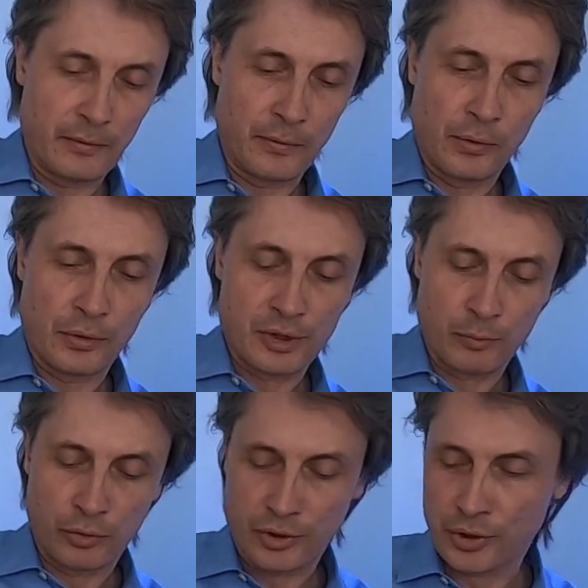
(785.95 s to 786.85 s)
fourth
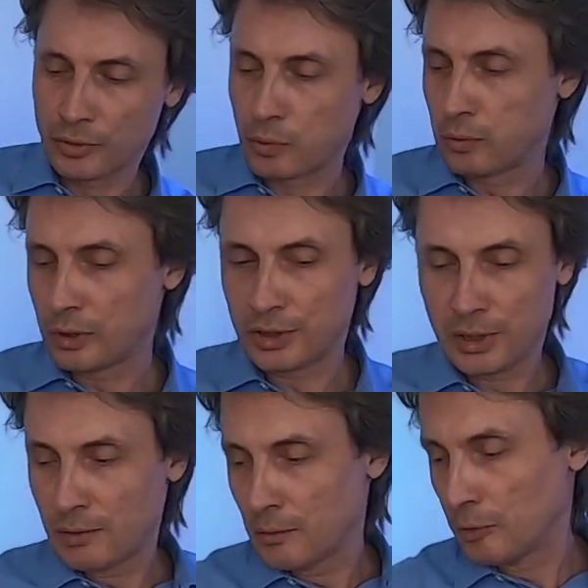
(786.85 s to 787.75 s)
portion of
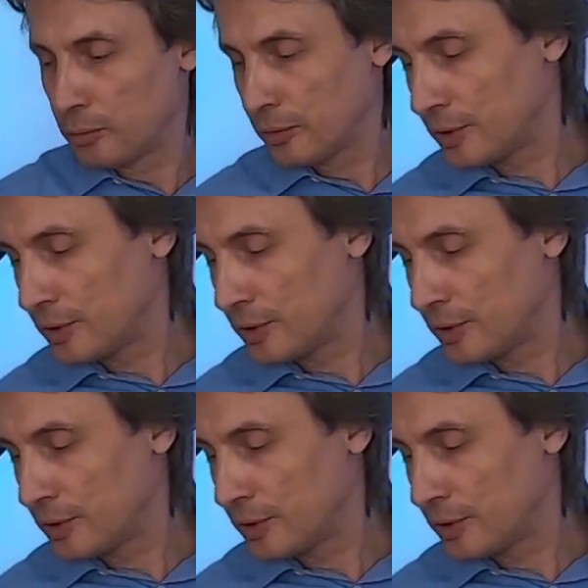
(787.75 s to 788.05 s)
water we'll put